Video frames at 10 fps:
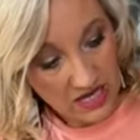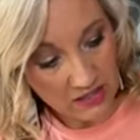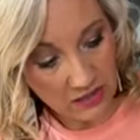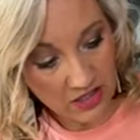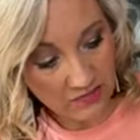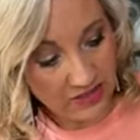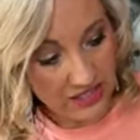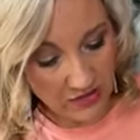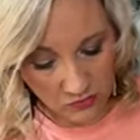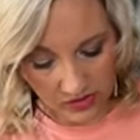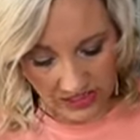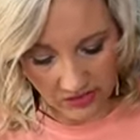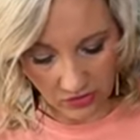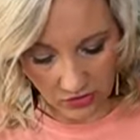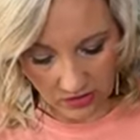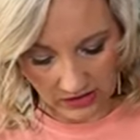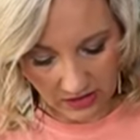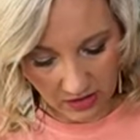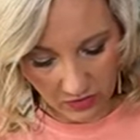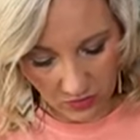I love pink and red. You already
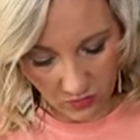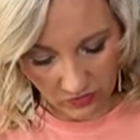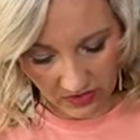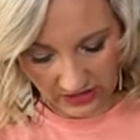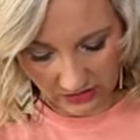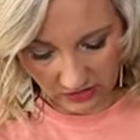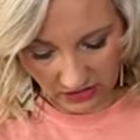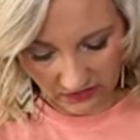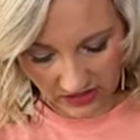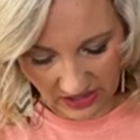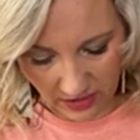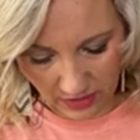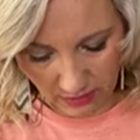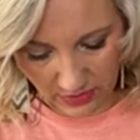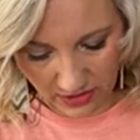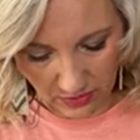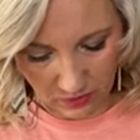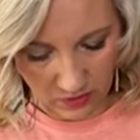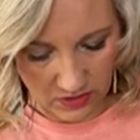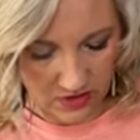know I love that
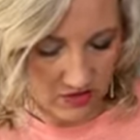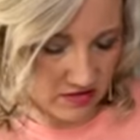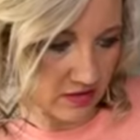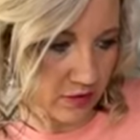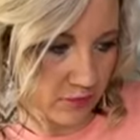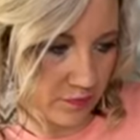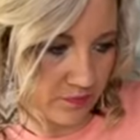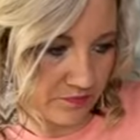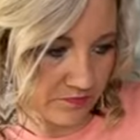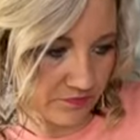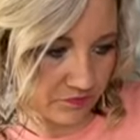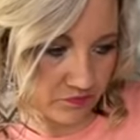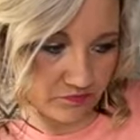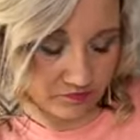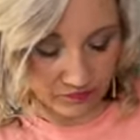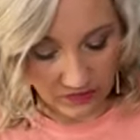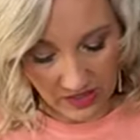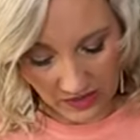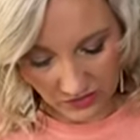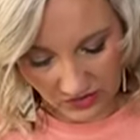combo. So
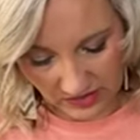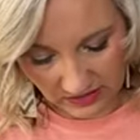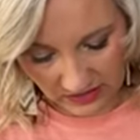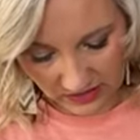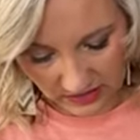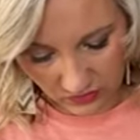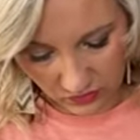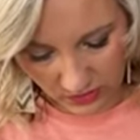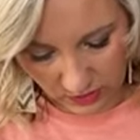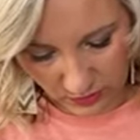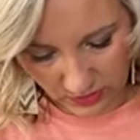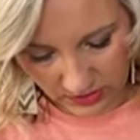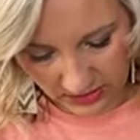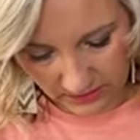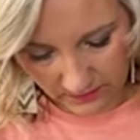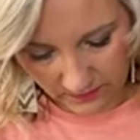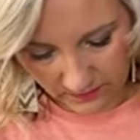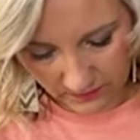I just think this is really pretty.